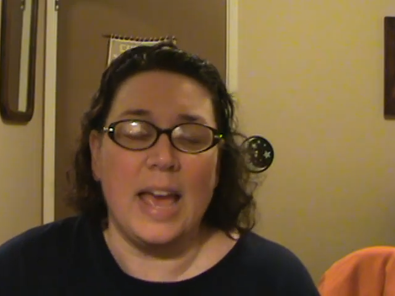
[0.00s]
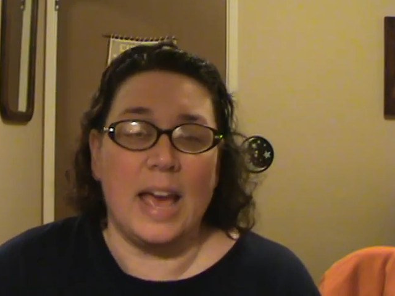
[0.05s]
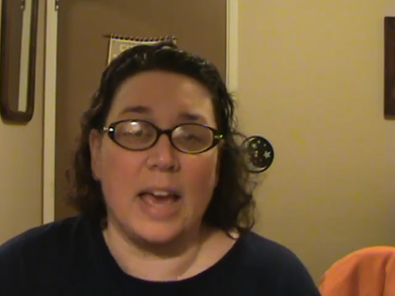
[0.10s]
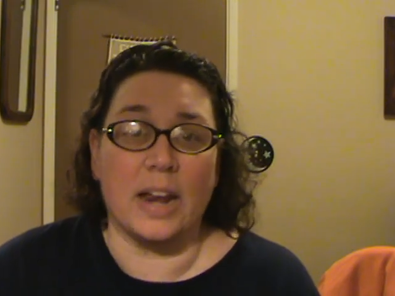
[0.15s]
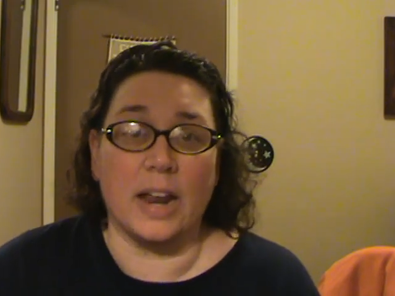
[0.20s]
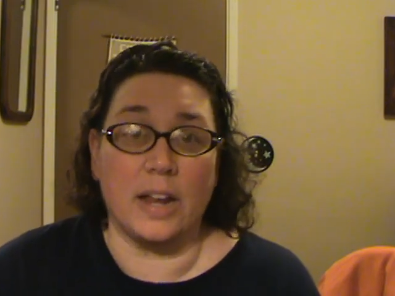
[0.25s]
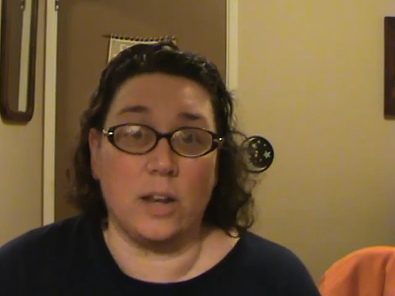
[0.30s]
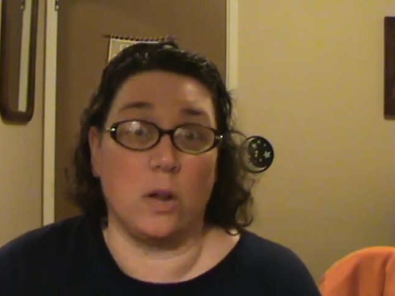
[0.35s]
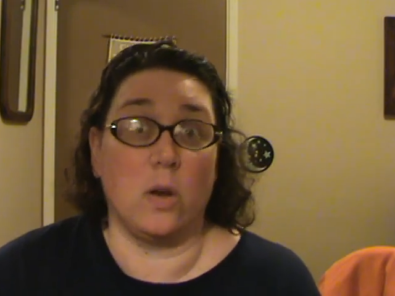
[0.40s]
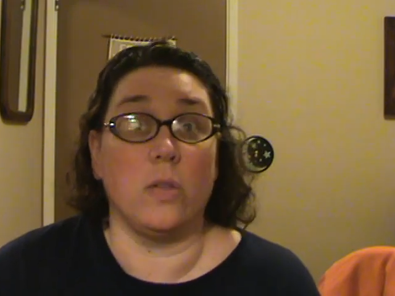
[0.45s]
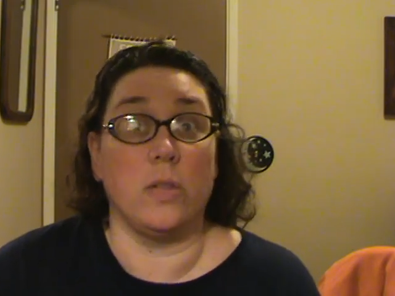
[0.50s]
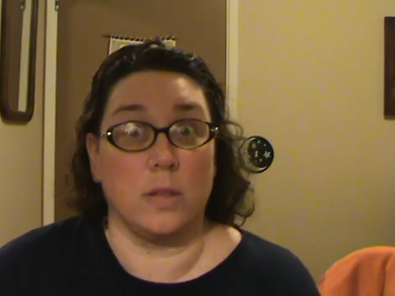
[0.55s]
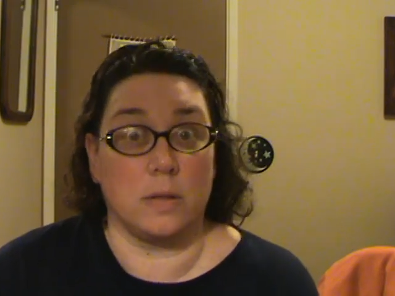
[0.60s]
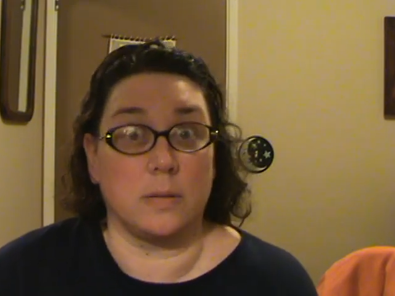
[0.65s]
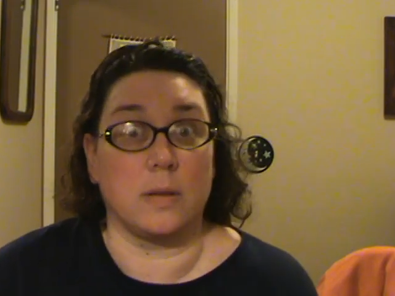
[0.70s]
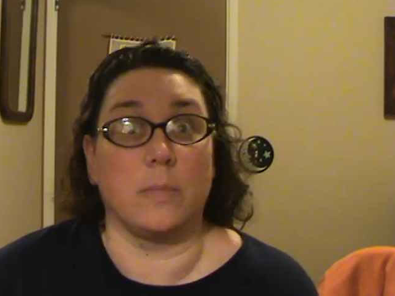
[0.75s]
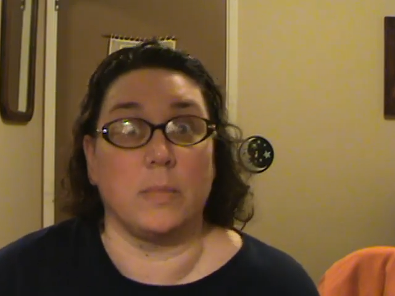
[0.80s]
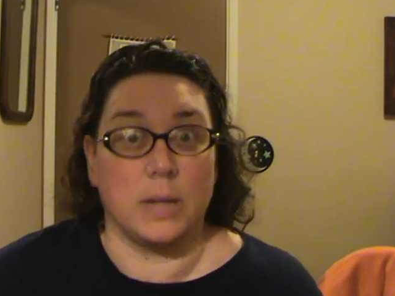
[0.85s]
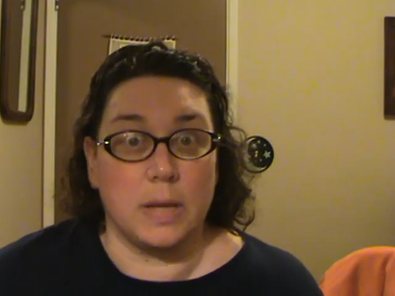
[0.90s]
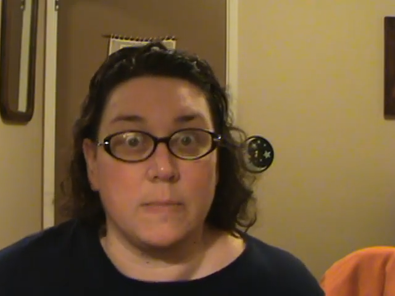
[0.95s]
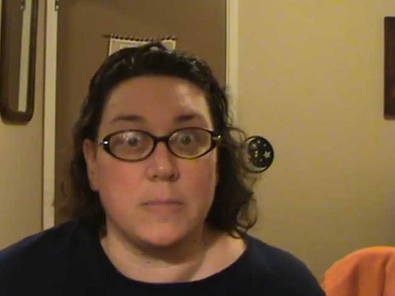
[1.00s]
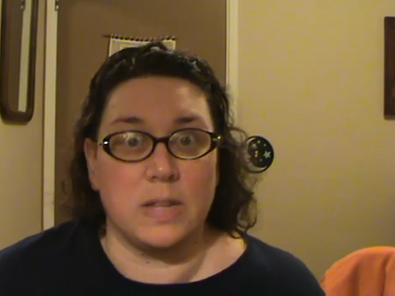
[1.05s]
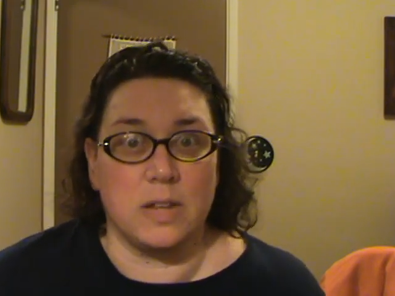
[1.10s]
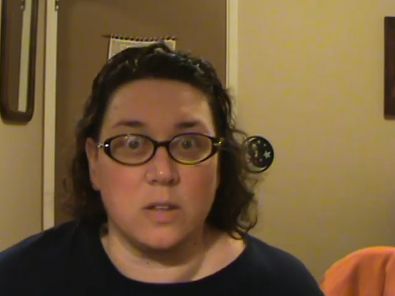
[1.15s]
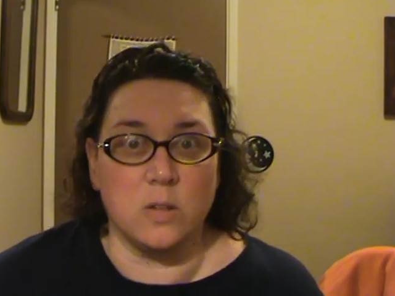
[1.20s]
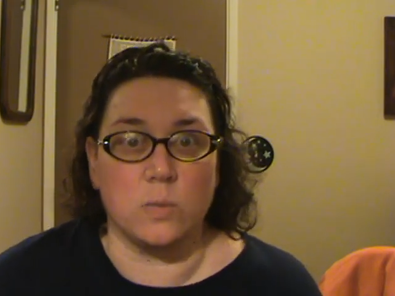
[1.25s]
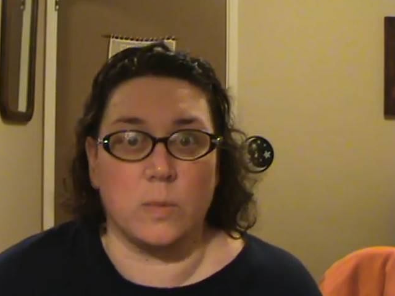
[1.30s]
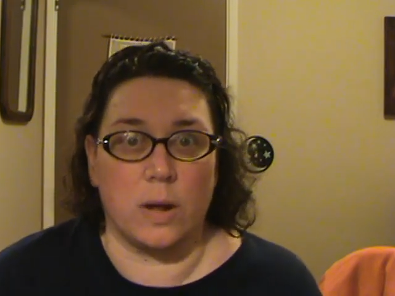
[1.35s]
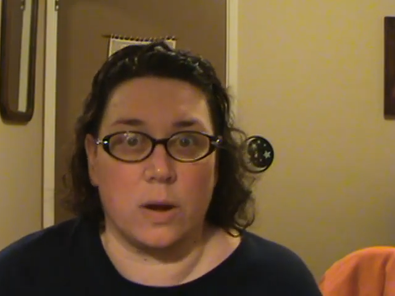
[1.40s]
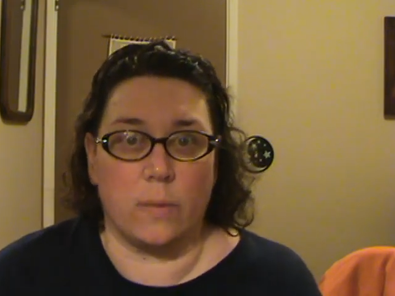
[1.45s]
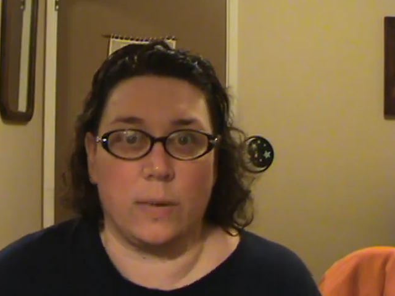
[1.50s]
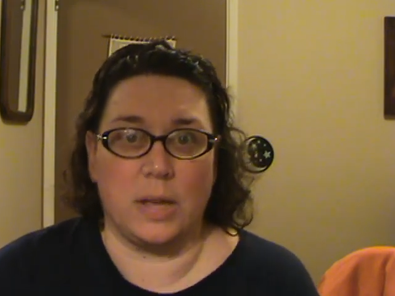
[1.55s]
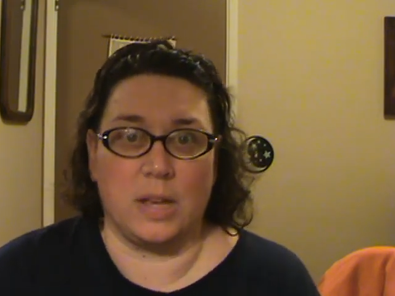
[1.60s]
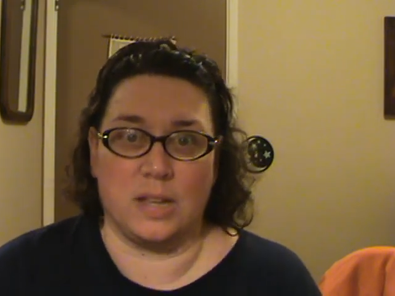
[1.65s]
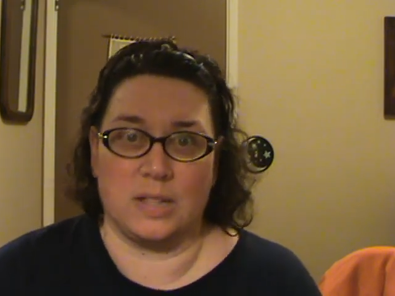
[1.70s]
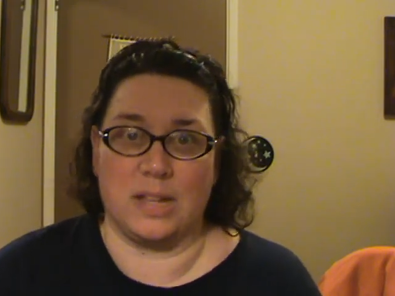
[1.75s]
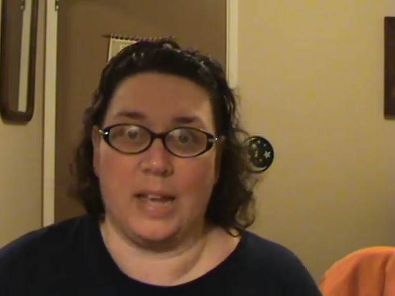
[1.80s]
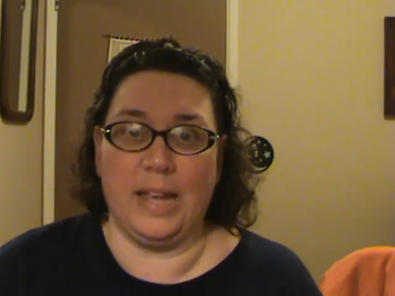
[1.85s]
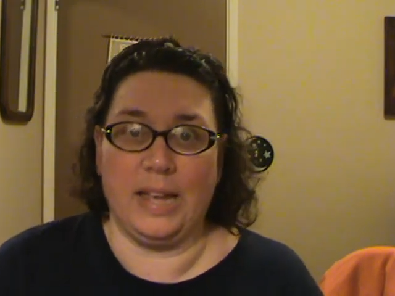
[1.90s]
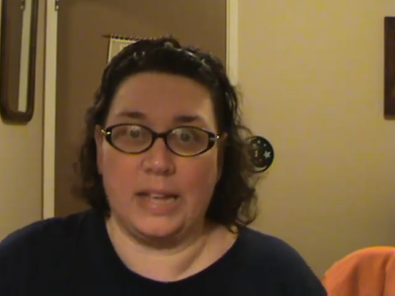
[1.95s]
and I know that sometimes it is water weight
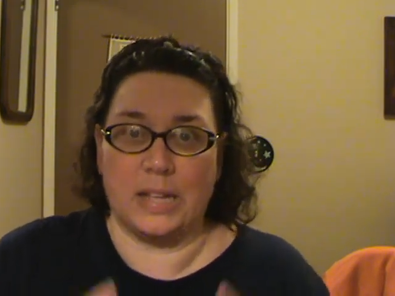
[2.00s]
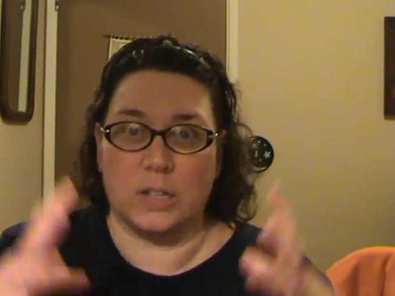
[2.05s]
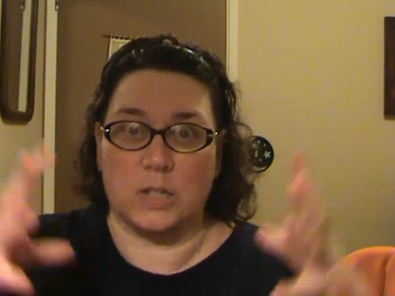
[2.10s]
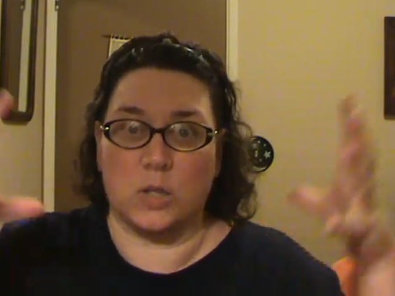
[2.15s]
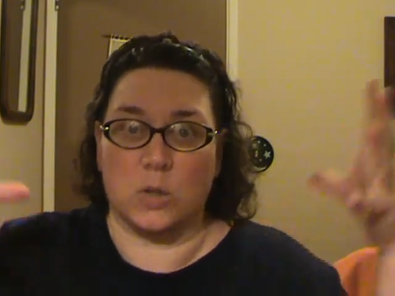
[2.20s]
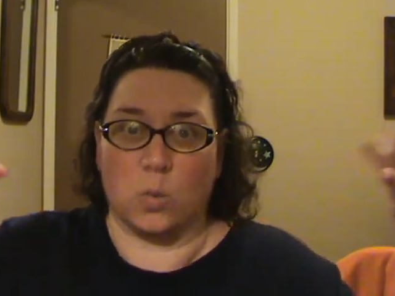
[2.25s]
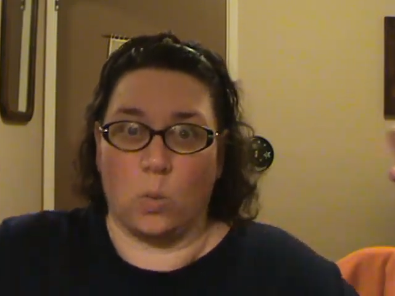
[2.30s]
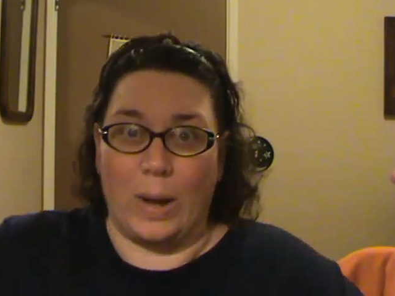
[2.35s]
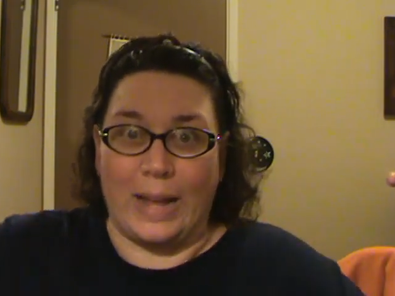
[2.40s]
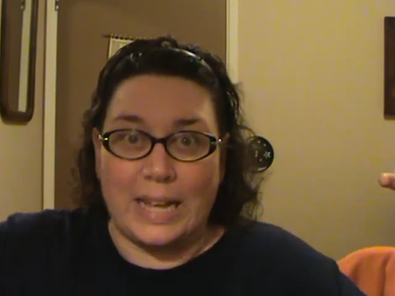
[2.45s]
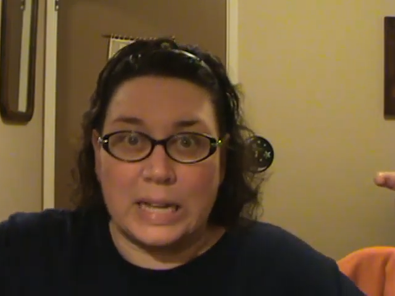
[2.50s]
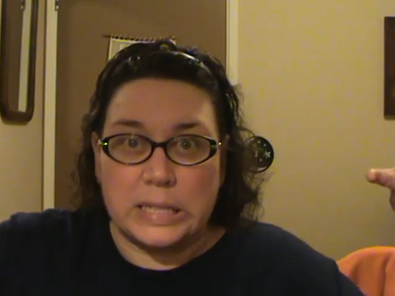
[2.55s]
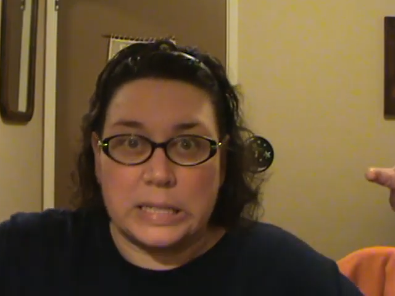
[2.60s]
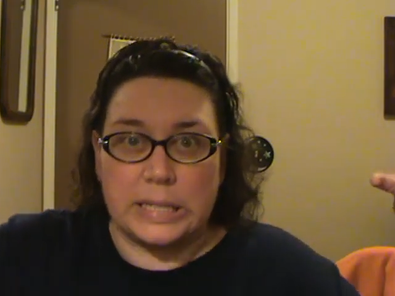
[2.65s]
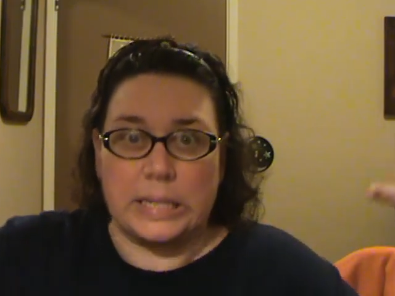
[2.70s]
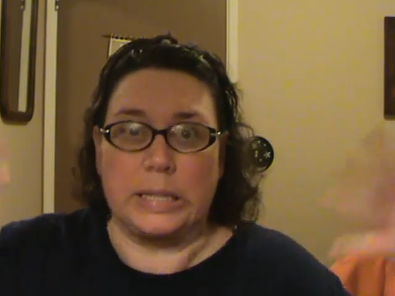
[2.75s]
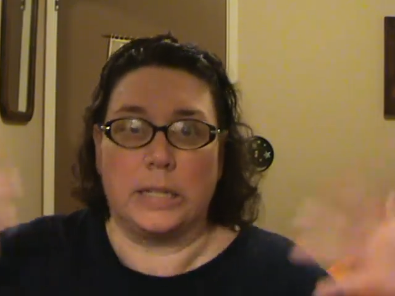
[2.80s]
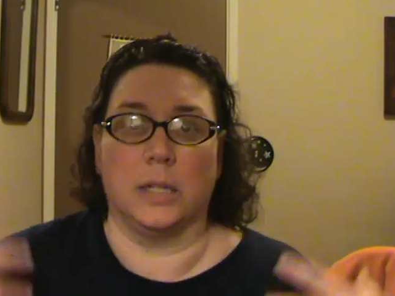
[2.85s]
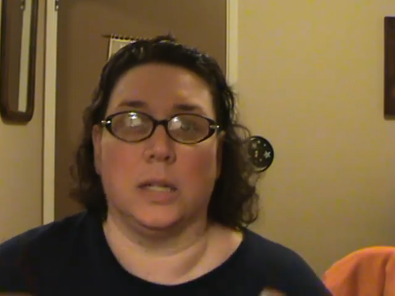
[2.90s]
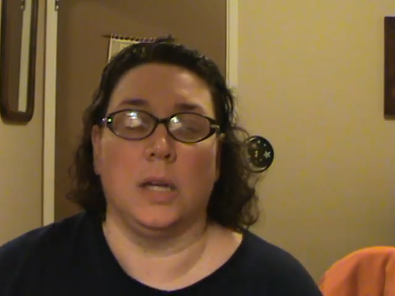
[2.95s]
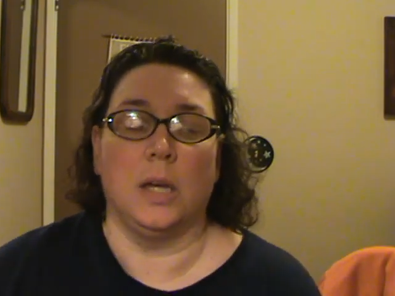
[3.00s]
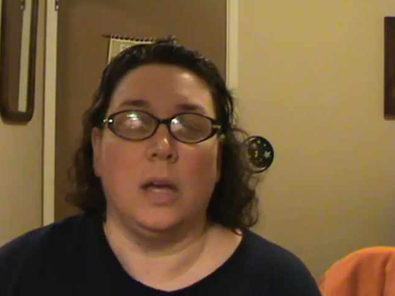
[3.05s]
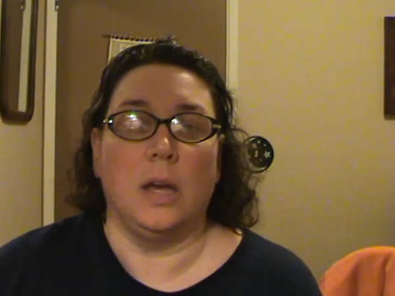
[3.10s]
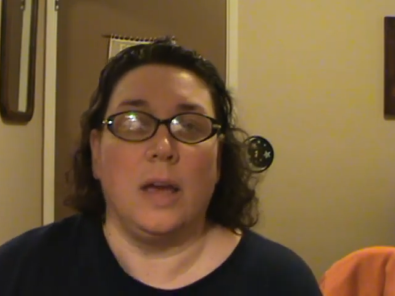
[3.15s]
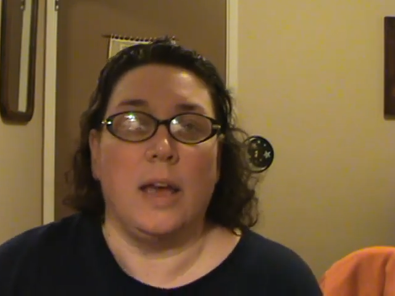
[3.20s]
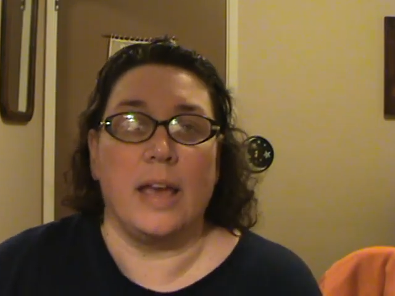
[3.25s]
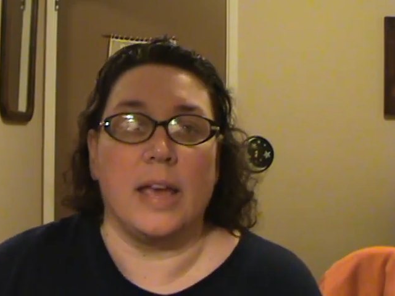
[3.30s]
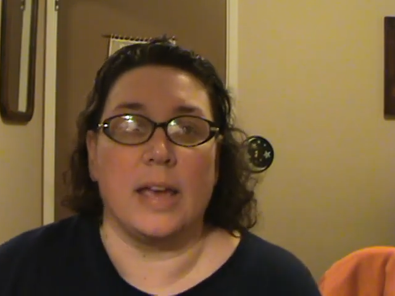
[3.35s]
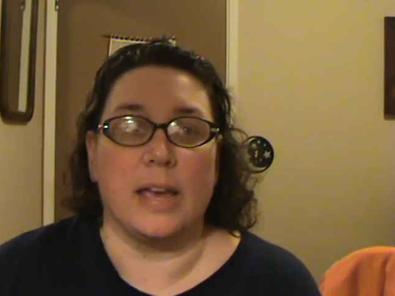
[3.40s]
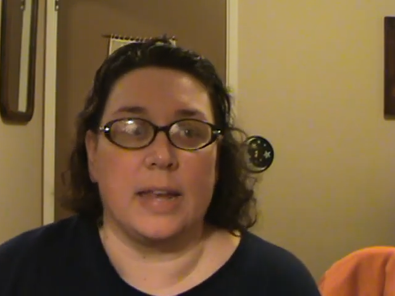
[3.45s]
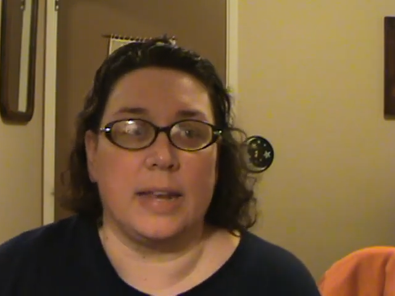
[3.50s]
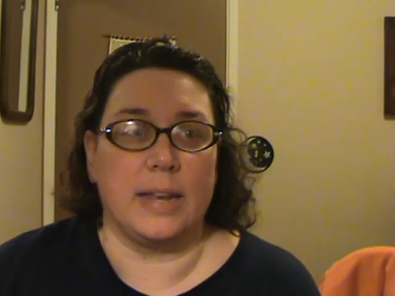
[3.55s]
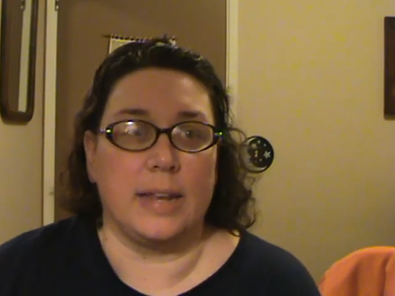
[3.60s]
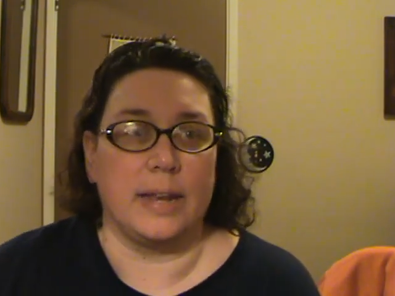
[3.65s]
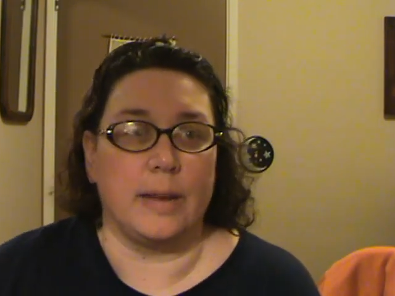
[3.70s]
because I get swelling and